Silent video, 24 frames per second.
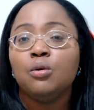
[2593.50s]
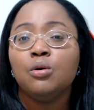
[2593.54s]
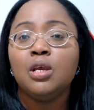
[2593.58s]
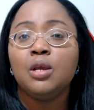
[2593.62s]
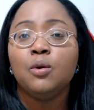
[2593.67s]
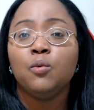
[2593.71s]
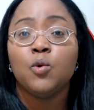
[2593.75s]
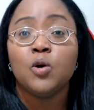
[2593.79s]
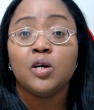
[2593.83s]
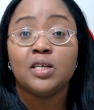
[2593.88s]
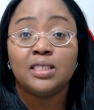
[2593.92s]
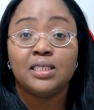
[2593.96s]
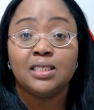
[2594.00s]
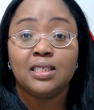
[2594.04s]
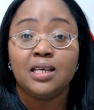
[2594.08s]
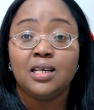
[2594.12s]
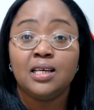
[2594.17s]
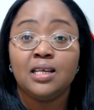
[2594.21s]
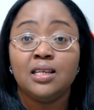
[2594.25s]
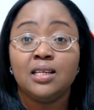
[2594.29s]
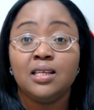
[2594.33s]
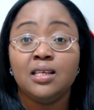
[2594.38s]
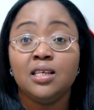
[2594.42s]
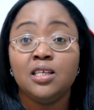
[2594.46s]
it was
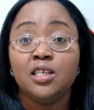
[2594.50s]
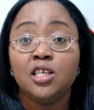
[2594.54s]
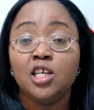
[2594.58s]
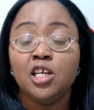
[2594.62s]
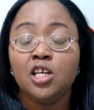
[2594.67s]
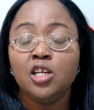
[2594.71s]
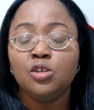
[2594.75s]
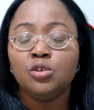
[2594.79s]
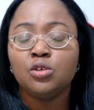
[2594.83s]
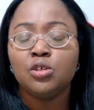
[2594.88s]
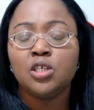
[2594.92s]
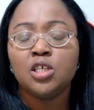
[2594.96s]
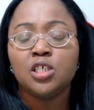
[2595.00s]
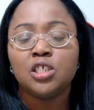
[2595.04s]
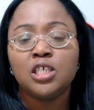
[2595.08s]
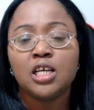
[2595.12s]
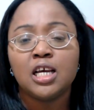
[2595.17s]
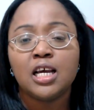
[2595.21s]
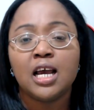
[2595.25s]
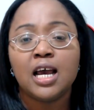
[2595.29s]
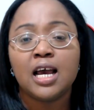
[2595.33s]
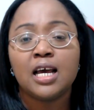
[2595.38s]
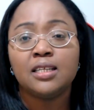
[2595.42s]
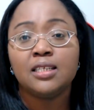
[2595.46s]
in
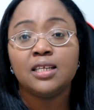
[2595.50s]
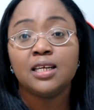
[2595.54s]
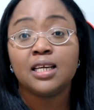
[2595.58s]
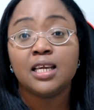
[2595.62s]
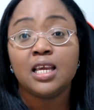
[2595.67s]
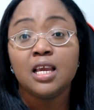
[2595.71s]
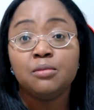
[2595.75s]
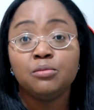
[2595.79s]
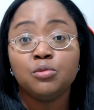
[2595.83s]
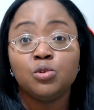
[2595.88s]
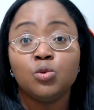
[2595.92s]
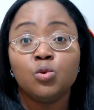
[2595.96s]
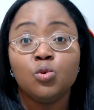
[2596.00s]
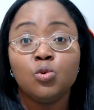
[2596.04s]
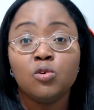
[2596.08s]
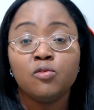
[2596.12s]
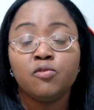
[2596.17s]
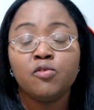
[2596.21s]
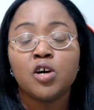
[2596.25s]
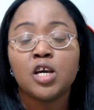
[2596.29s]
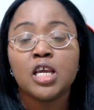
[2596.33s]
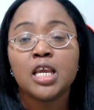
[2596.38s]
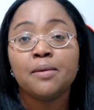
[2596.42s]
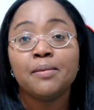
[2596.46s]
Indonesia, and they came to look
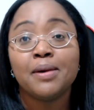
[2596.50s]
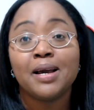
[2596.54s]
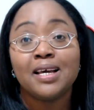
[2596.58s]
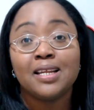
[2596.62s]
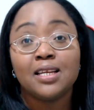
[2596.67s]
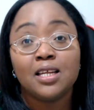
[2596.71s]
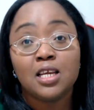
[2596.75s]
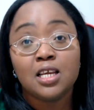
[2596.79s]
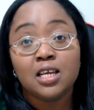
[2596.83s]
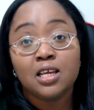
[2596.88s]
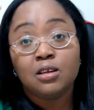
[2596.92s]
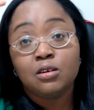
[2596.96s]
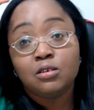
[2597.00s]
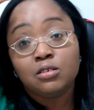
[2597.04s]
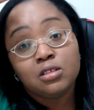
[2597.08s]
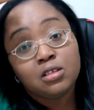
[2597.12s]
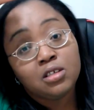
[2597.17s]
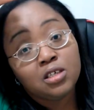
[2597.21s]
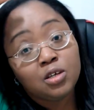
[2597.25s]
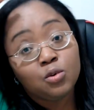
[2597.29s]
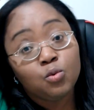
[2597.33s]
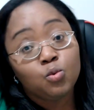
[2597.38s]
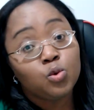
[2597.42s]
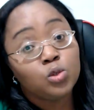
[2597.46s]
for him, and he
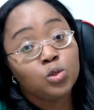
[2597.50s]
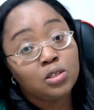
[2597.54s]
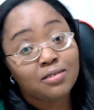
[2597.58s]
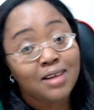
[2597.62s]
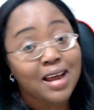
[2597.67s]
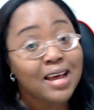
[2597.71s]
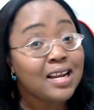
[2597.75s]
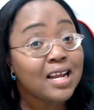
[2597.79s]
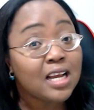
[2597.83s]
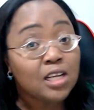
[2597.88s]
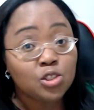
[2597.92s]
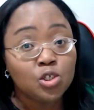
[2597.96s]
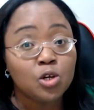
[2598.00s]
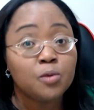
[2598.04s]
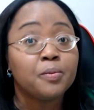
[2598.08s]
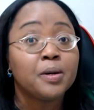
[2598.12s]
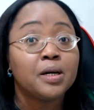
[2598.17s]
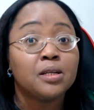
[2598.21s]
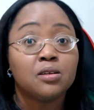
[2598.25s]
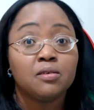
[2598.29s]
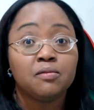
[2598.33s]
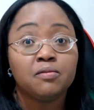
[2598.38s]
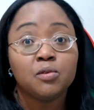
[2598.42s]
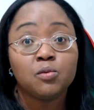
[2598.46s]
would rather jump
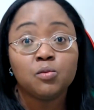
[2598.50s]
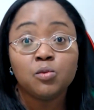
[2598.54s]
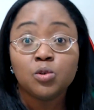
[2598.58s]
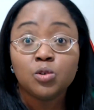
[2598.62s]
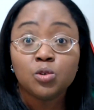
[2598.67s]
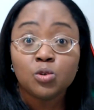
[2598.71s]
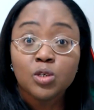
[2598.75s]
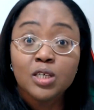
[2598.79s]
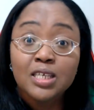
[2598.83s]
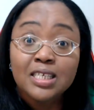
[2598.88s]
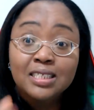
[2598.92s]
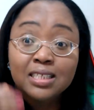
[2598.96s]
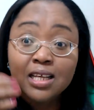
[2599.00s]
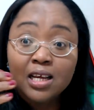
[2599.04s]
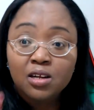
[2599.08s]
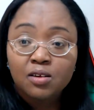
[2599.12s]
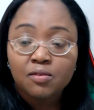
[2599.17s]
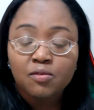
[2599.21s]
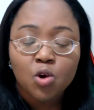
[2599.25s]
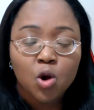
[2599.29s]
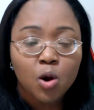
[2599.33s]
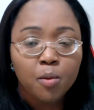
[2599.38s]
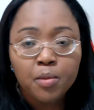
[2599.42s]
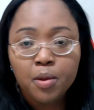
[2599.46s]
out of the window instead
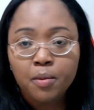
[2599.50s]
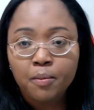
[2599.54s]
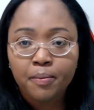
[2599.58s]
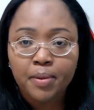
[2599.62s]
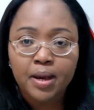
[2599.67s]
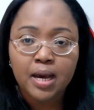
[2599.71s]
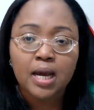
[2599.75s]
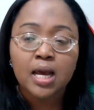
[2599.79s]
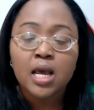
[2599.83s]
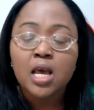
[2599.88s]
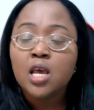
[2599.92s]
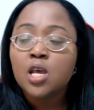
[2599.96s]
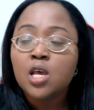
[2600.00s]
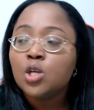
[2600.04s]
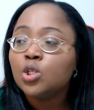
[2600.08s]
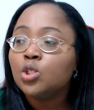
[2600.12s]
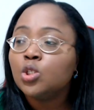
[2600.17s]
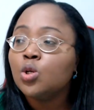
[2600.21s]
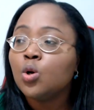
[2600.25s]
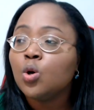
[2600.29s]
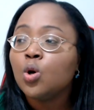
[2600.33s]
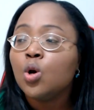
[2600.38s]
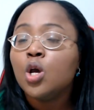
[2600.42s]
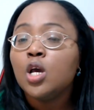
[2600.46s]
of coming back.
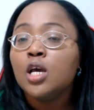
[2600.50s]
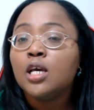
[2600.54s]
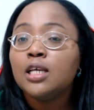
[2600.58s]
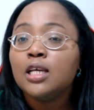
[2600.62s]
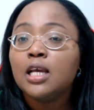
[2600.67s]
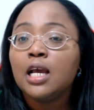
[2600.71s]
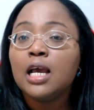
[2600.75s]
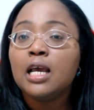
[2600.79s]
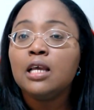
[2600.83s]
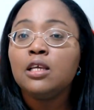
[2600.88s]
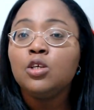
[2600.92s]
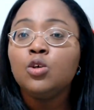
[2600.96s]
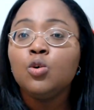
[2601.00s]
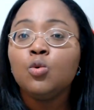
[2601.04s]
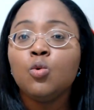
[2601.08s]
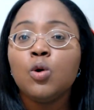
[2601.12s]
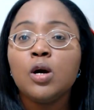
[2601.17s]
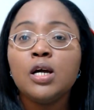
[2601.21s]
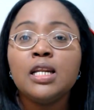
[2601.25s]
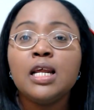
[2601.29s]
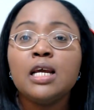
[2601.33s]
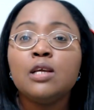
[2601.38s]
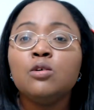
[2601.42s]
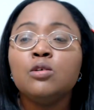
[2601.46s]
So, and you
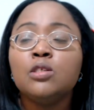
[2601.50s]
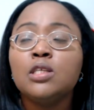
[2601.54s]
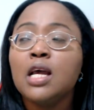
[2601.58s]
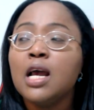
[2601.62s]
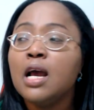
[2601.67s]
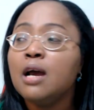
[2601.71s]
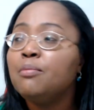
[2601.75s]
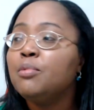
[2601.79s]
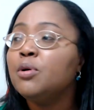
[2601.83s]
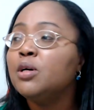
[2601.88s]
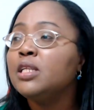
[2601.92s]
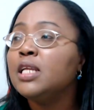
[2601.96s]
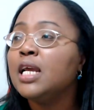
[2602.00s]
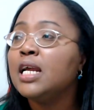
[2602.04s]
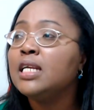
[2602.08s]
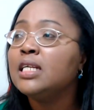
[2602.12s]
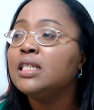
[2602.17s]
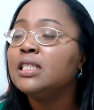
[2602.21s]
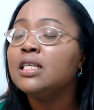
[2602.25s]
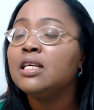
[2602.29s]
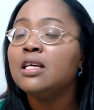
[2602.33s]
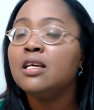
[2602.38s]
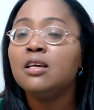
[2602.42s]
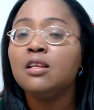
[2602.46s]
wonder, you say, but there
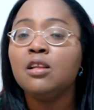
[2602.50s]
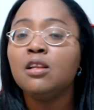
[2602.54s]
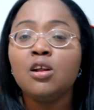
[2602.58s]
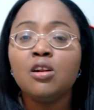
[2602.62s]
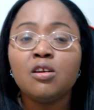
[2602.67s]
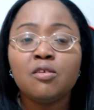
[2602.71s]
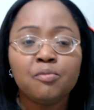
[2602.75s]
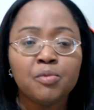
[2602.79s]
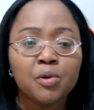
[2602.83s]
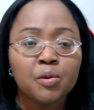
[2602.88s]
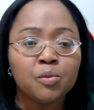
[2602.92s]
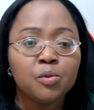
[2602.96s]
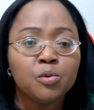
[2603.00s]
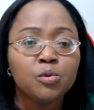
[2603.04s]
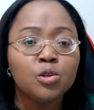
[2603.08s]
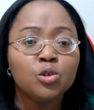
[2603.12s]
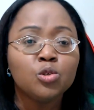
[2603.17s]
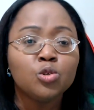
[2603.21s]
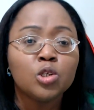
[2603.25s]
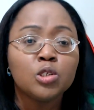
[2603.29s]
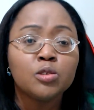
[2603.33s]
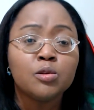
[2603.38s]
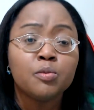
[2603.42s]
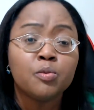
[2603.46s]
is a lot of people,
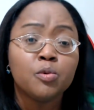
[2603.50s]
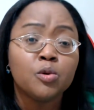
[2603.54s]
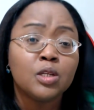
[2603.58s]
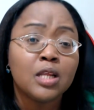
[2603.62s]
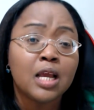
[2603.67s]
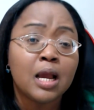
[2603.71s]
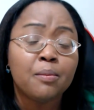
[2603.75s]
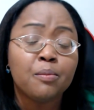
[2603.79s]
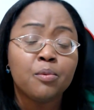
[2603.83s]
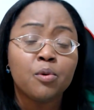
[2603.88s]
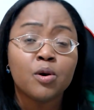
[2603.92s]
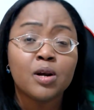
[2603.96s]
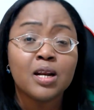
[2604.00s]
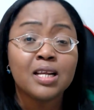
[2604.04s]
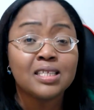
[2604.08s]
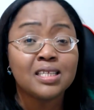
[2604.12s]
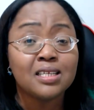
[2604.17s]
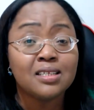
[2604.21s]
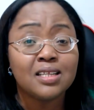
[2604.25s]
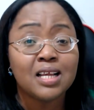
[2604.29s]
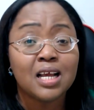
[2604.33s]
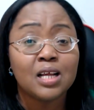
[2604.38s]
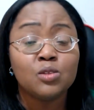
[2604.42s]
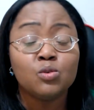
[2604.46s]
those people, they are
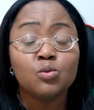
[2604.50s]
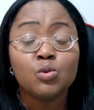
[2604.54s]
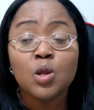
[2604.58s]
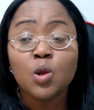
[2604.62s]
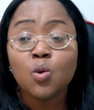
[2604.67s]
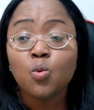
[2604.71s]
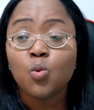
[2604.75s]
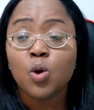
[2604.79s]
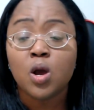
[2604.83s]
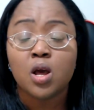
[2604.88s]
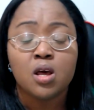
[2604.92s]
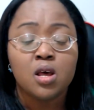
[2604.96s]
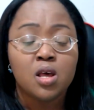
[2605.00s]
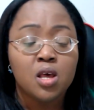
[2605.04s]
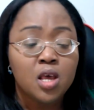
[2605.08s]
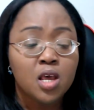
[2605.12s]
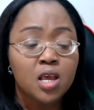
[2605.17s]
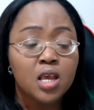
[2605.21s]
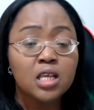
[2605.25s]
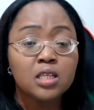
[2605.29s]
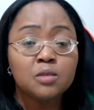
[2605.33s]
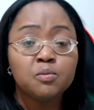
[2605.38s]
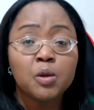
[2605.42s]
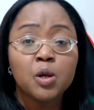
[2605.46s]
progressive, they are doing well.
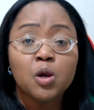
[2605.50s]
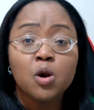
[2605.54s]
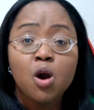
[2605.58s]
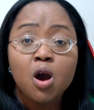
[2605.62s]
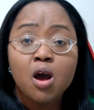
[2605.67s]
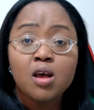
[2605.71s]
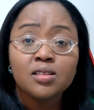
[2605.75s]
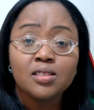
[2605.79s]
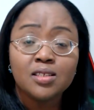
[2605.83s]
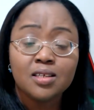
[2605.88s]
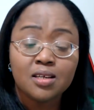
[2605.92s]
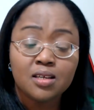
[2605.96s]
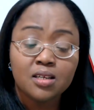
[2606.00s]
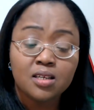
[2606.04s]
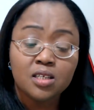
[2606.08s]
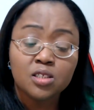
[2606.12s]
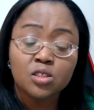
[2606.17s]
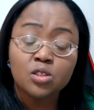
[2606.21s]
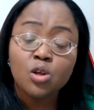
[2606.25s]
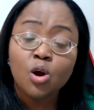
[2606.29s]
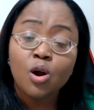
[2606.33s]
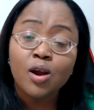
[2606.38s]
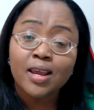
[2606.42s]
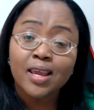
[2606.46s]
It's because it
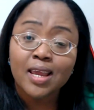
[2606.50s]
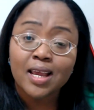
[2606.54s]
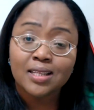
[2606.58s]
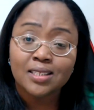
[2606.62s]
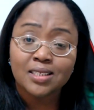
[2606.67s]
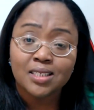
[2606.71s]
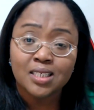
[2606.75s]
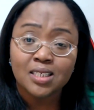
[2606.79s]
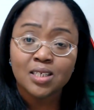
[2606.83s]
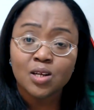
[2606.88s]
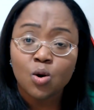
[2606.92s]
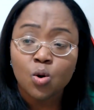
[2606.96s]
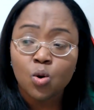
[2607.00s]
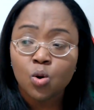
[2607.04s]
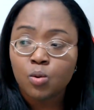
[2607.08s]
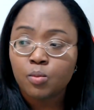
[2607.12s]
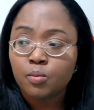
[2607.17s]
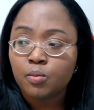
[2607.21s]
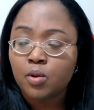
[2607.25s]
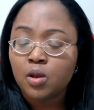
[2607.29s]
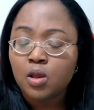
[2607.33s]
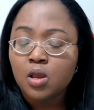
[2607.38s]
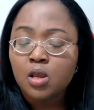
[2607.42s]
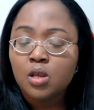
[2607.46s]
is not getting
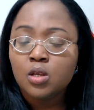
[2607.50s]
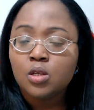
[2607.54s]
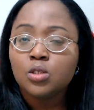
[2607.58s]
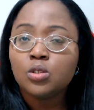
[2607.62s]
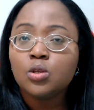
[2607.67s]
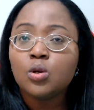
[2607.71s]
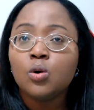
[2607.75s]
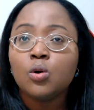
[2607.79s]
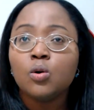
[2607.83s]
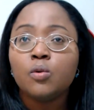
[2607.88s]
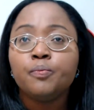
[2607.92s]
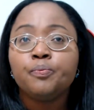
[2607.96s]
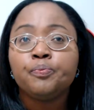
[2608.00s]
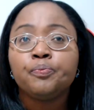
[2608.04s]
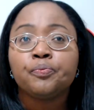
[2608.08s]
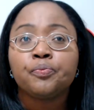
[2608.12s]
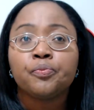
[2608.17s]
home. So